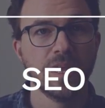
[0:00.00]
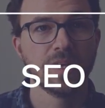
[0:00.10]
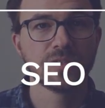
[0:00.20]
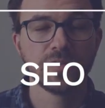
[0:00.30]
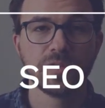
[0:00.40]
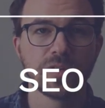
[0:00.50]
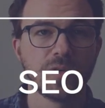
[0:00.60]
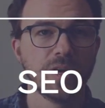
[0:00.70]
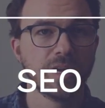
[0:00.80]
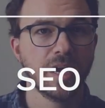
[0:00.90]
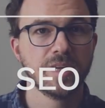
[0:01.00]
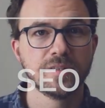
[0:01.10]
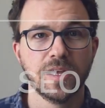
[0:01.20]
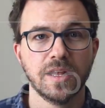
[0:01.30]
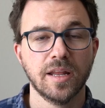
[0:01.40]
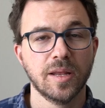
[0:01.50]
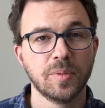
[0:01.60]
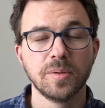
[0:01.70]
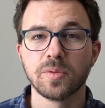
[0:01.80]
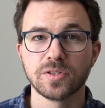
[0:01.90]
And so if you're creating content and
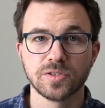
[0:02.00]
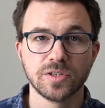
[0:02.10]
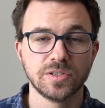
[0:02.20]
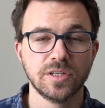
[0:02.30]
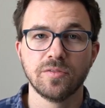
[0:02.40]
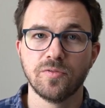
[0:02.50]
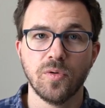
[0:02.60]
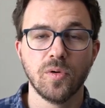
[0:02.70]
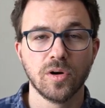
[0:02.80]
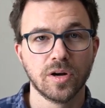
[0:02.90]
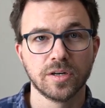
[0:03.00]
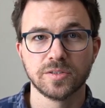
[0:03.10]
people are searching for